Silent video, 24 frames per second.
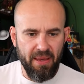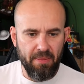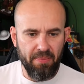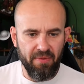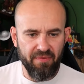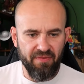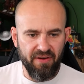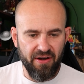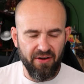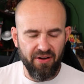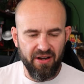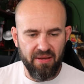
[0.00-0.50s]

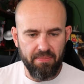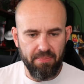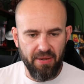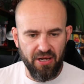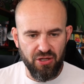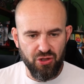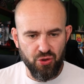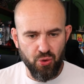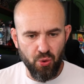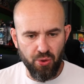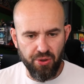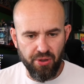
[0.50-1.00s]
paper variant
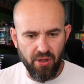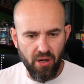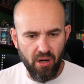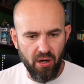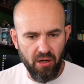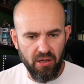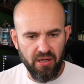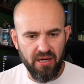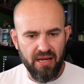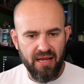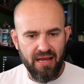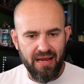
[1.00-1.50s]
by Jordan
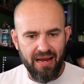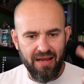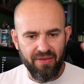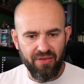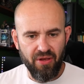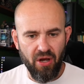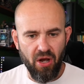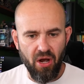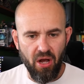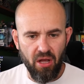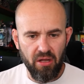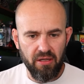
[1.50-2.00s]
Hart,
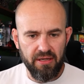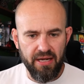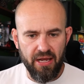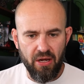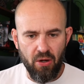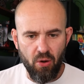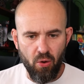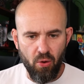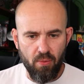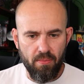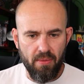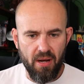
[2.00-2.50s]
and the
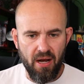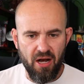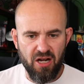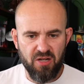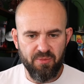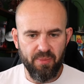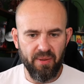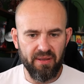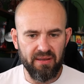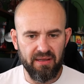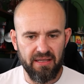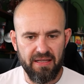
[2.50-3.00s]
holiday
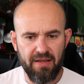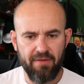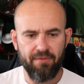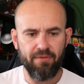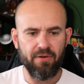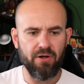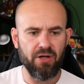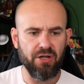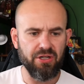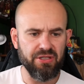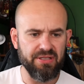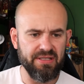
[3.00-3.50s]
homage by Lee
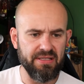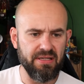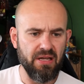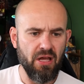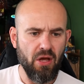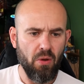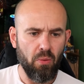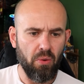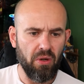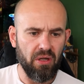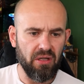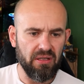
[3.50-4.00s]
Ferguson
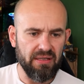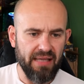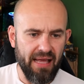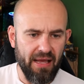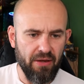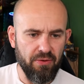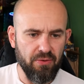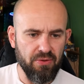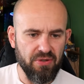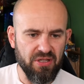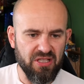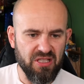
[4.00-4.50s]
will
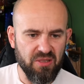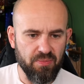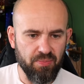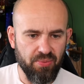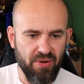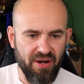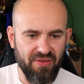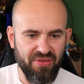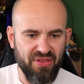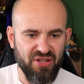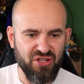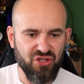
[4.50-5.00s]
allow you to
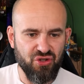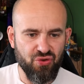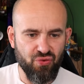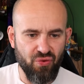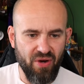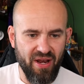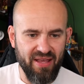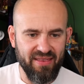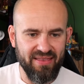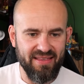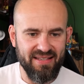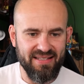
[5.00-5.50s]
spread the
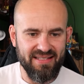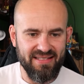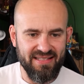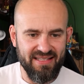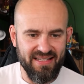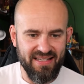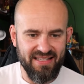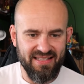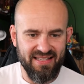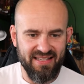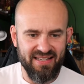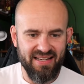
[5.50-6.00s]
dread this
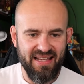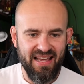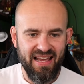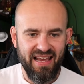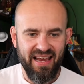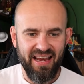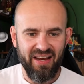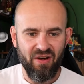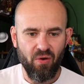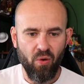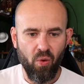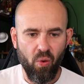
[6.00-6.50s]
season
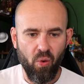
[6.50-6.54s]
in